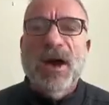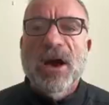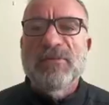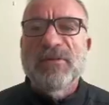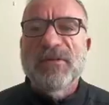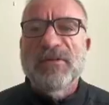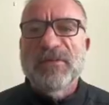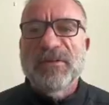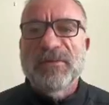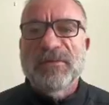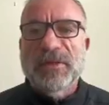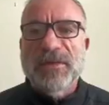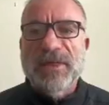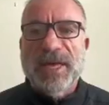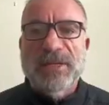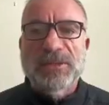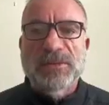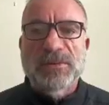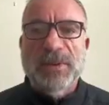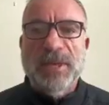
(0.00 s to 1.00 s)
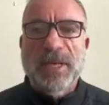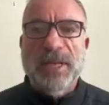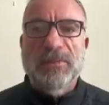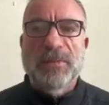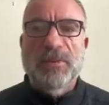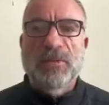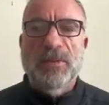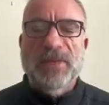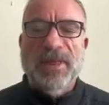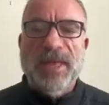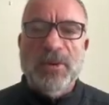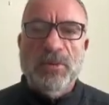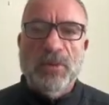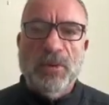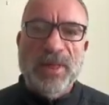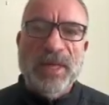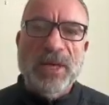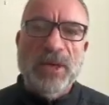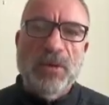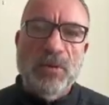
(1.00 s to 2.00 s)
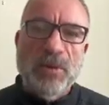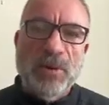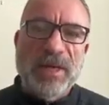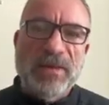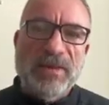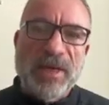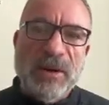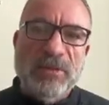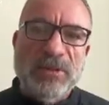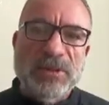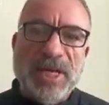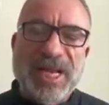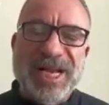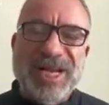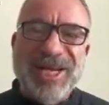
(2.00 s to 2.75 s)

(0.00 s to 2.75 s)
Over 50,000 people were there. What they called it there was a